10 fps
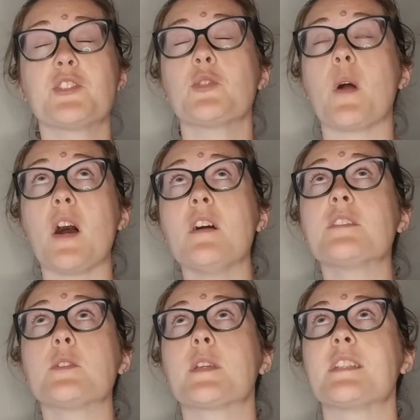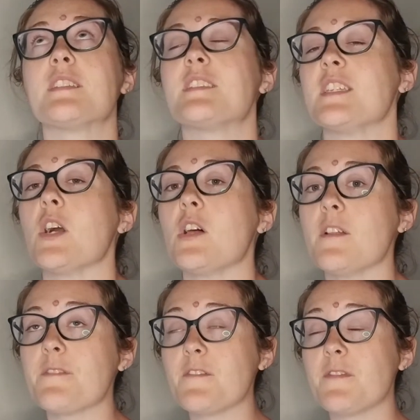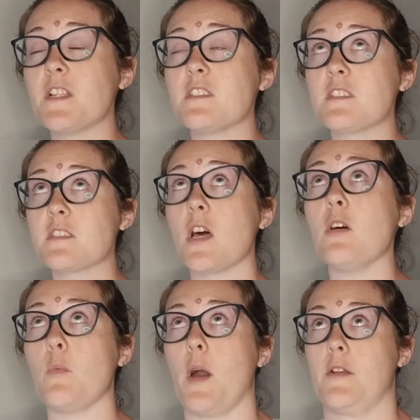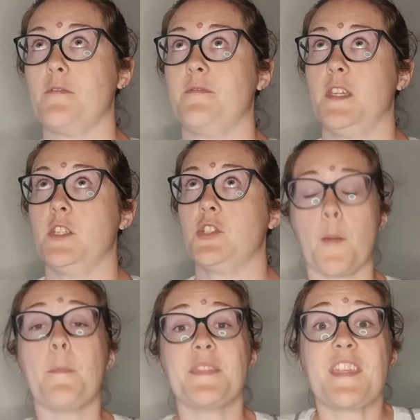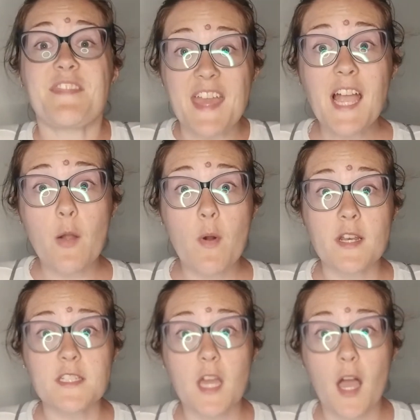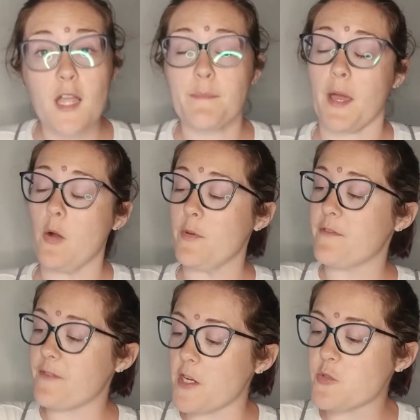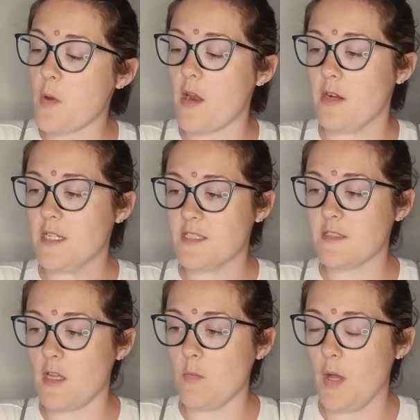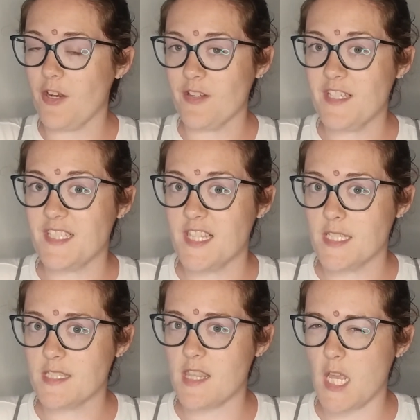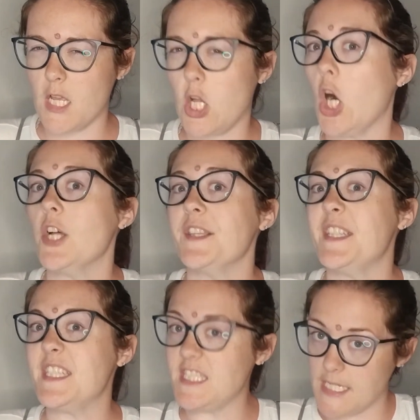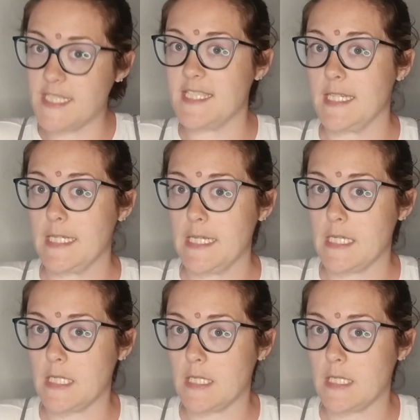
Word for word: but you also get to see all of the fun saltwater fish. But the thing I want to talk about with freshwater and saltwater is this thing called density.